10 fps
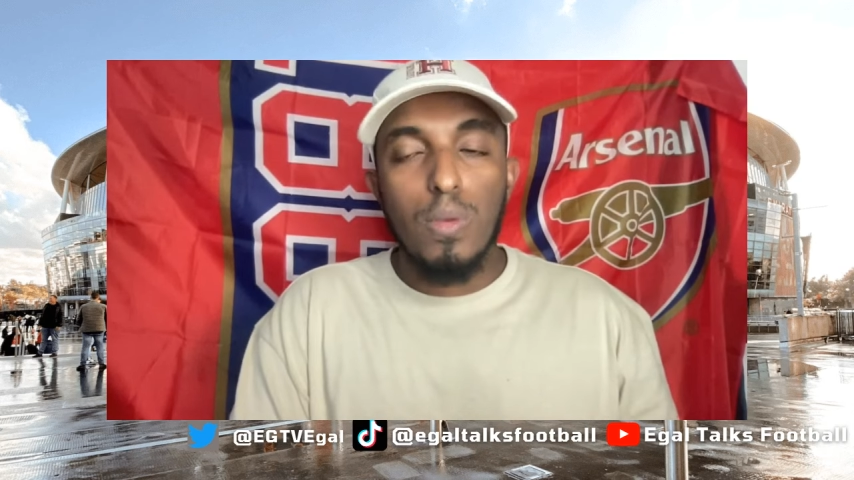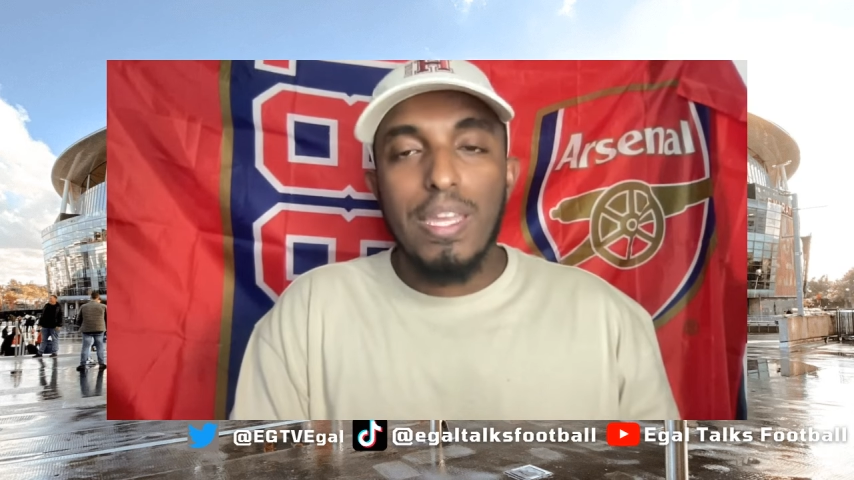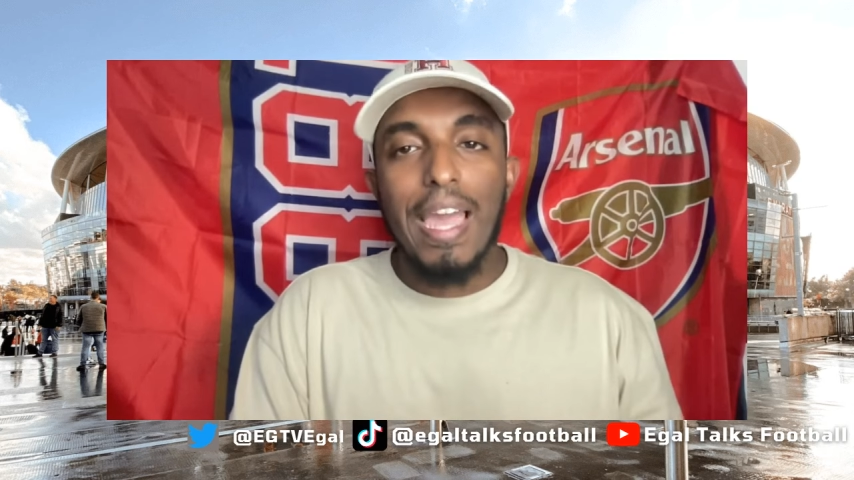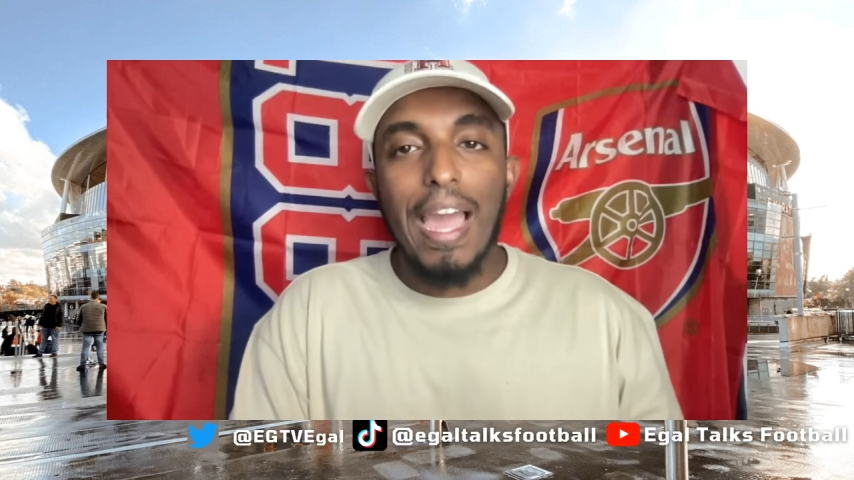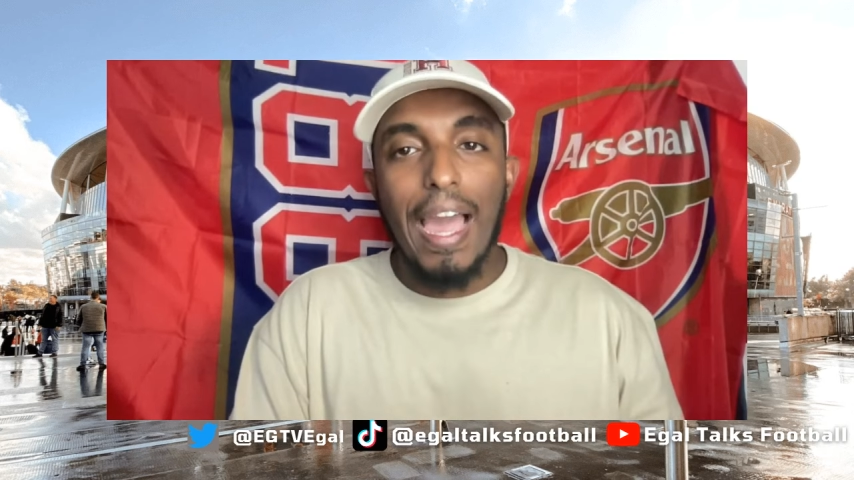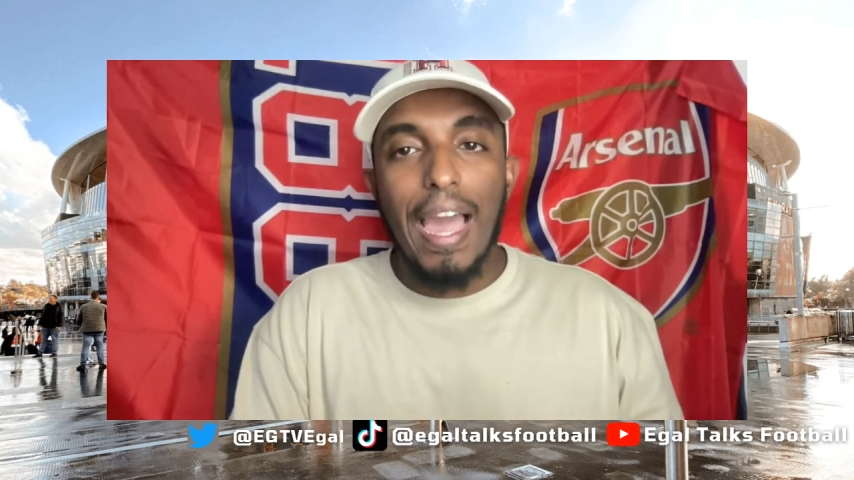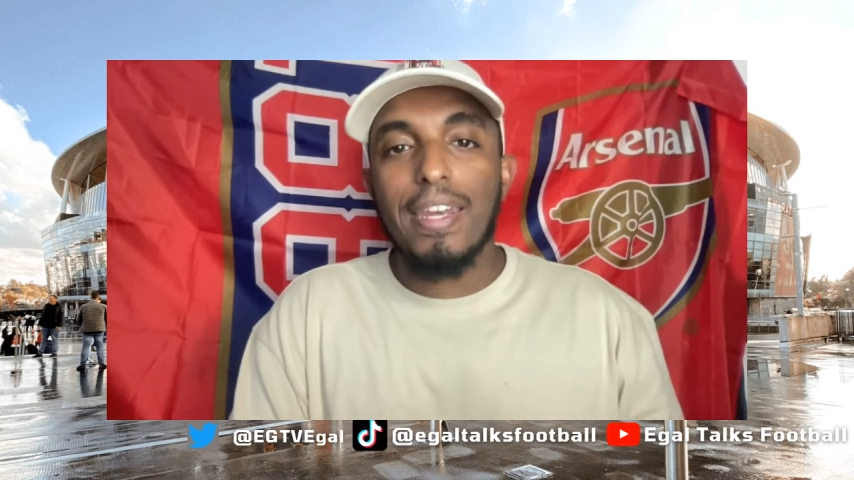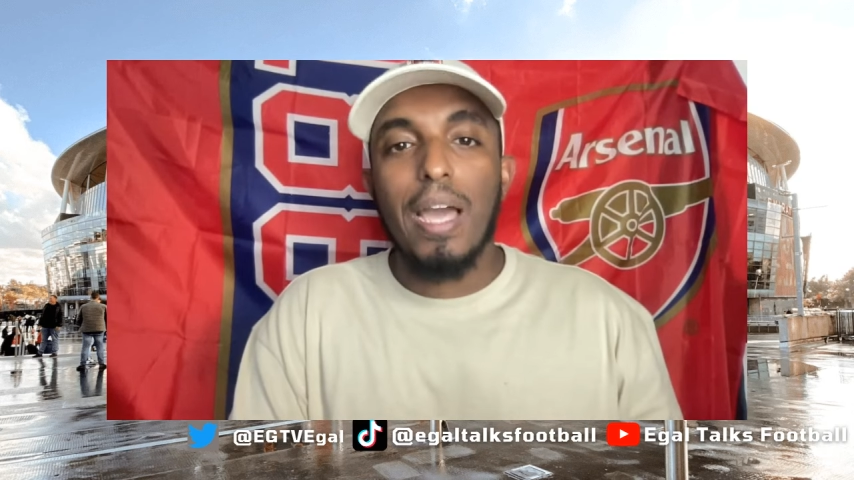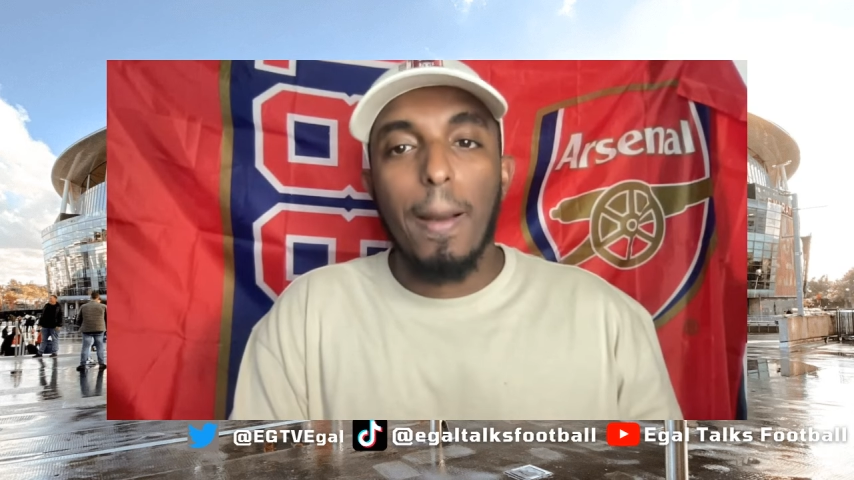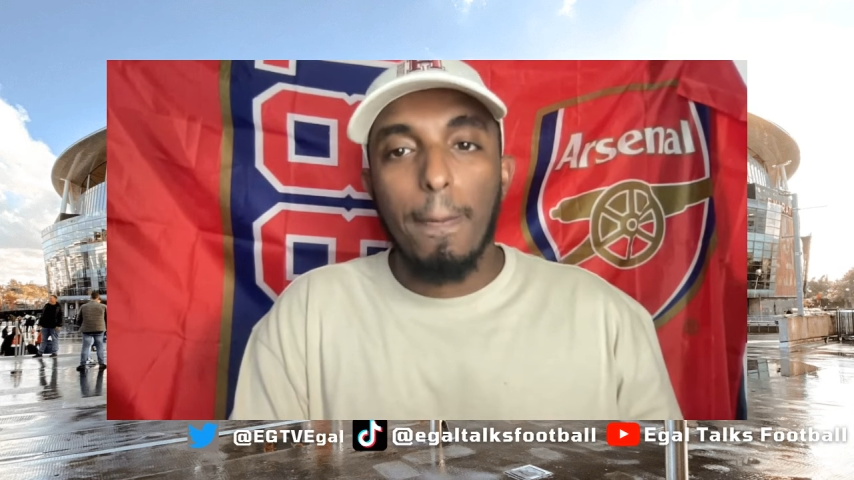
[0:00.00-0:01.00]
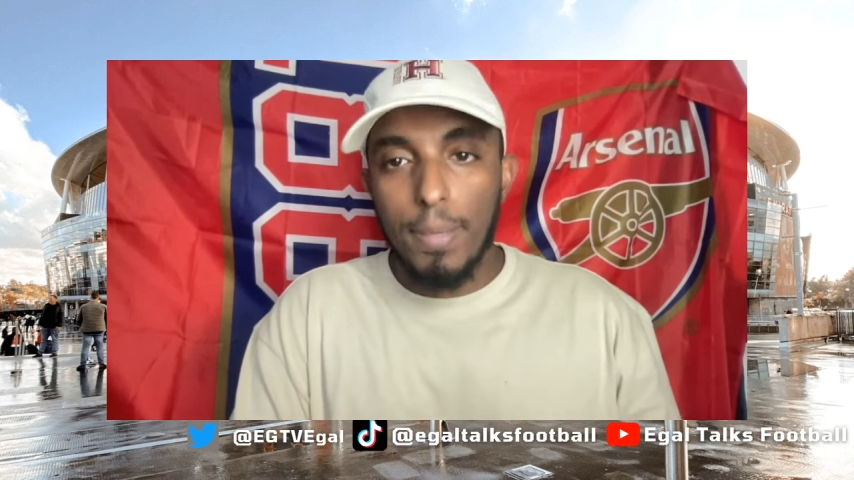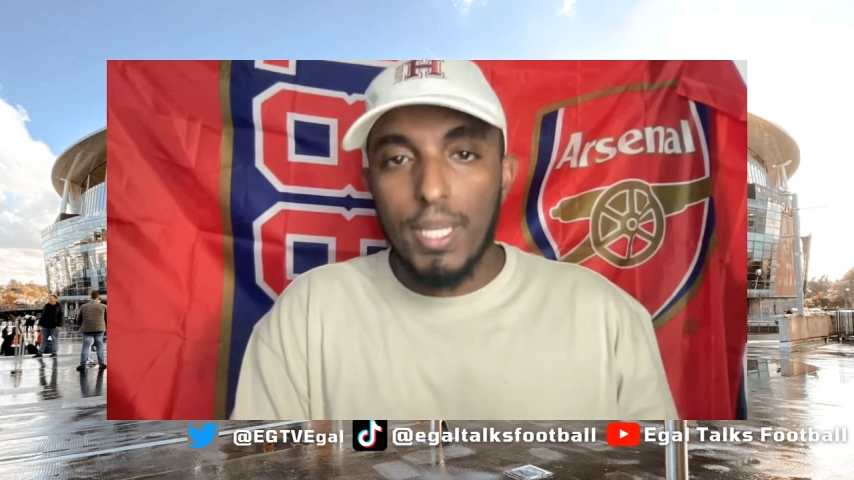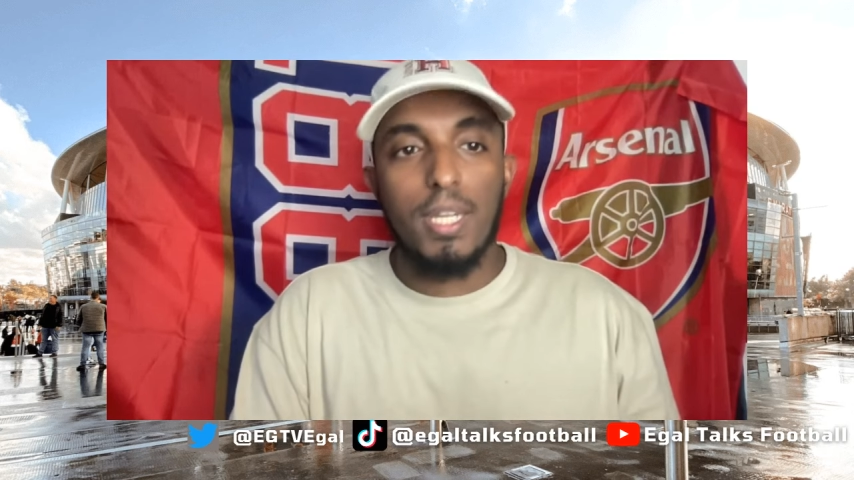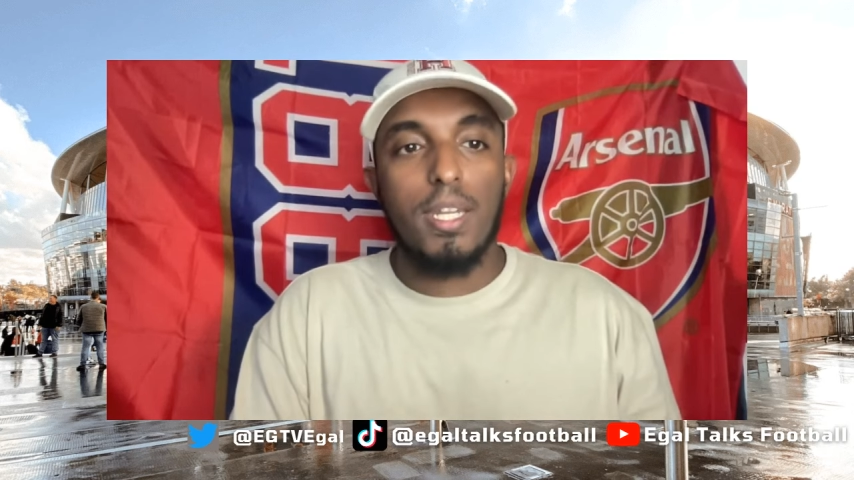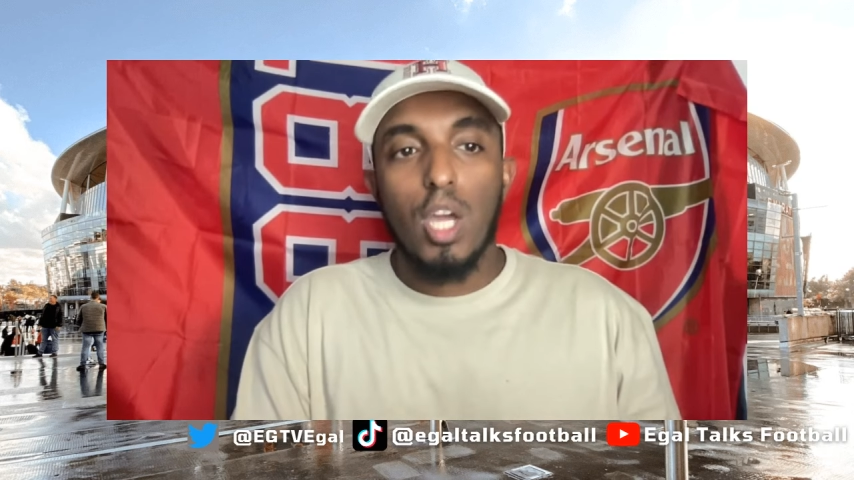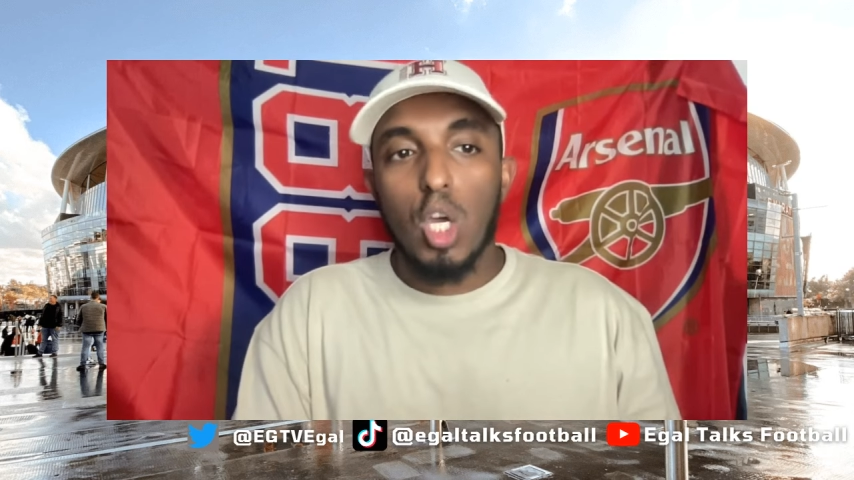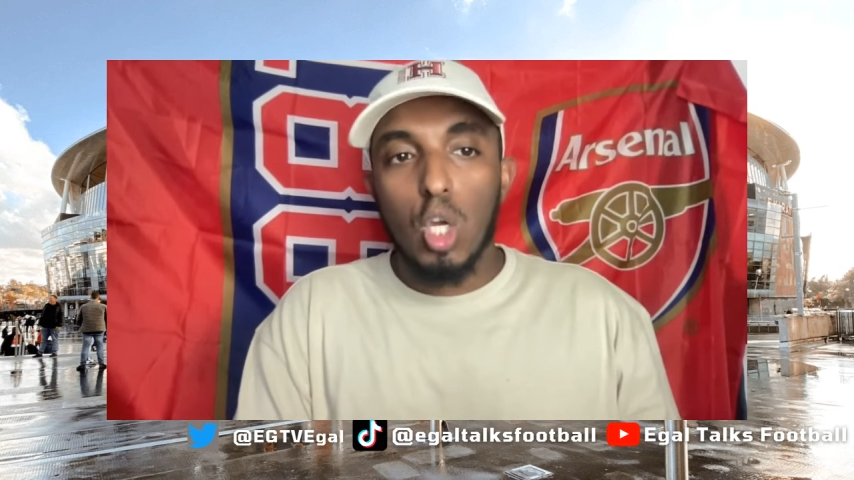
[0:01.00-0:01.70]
we had a bid